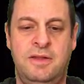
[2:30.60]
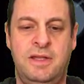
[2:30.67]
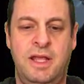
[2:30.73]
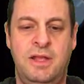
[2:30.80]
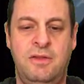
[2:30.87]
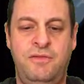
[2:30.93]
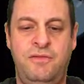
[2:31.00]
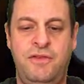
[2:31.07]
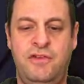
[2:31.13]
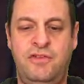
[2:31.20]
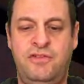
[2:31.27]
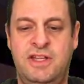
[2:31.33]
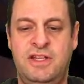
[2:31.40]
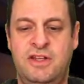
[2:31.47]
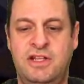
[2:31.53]
Now, the
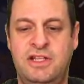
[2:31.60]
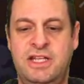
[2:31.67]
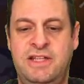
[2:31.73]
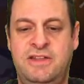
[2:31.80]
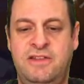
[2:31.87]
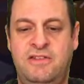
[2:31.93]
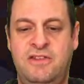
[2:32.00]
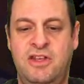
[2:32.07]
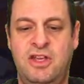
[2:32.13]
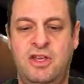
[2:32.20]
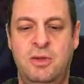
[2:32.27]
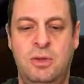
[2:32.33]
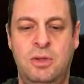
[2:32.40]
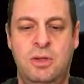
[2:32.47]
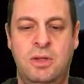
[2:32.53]
first thing that I need to
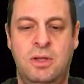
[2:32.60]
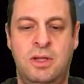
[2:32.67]
do